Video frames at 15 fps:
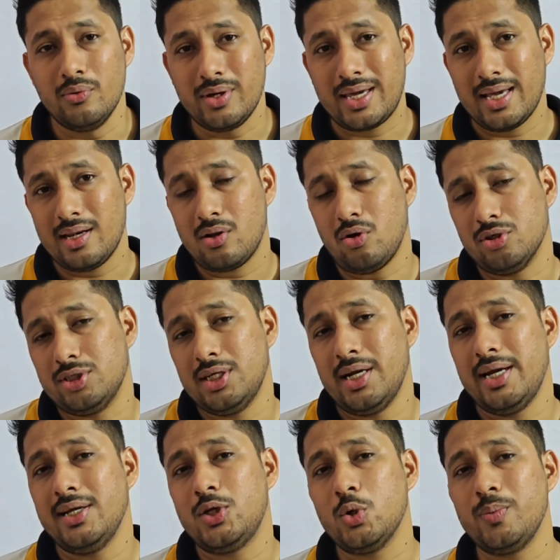We can
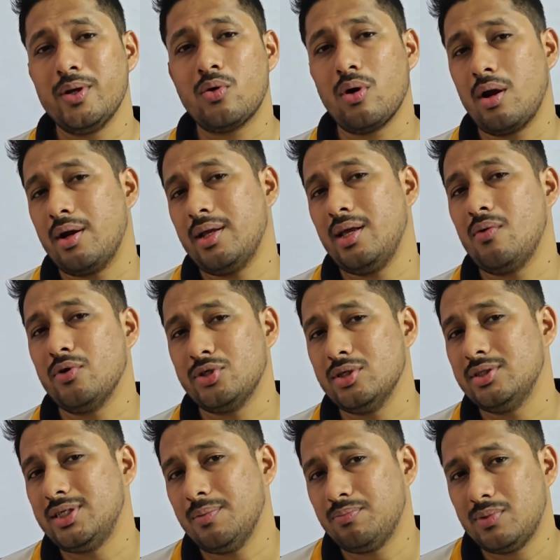consider it to be quadratic
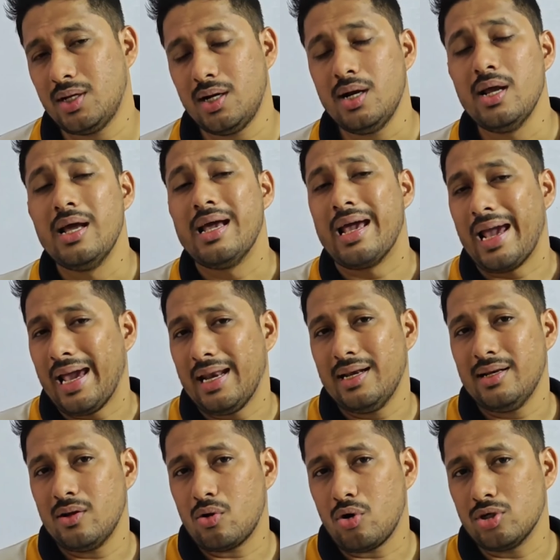equation chapter
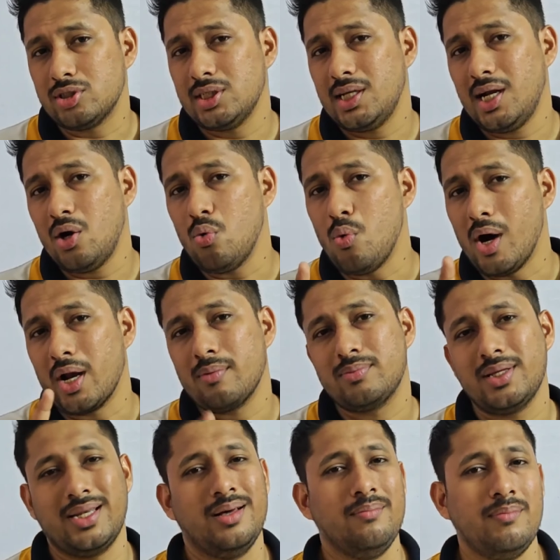and consider one
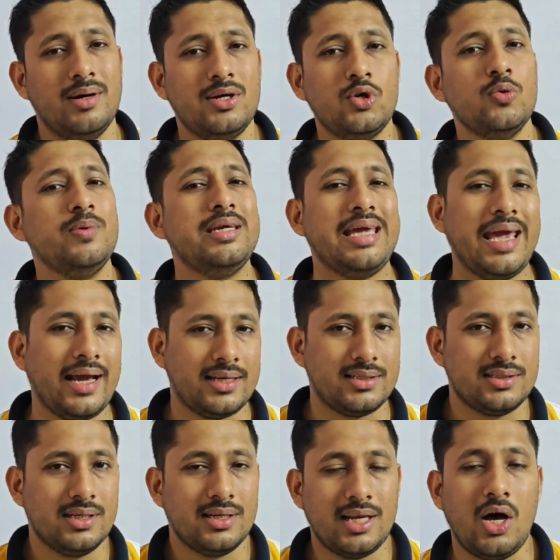of the number to be
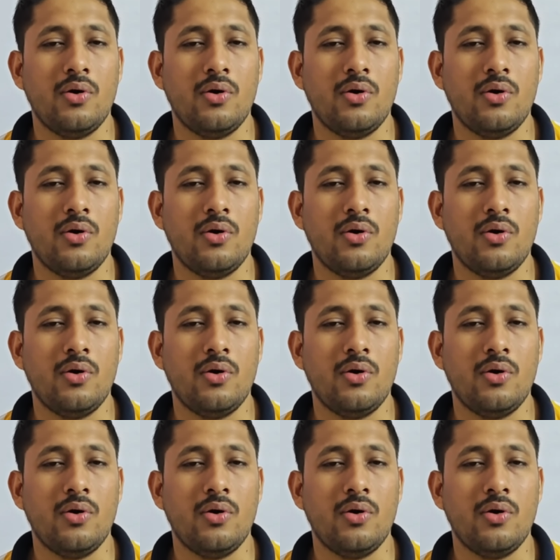x.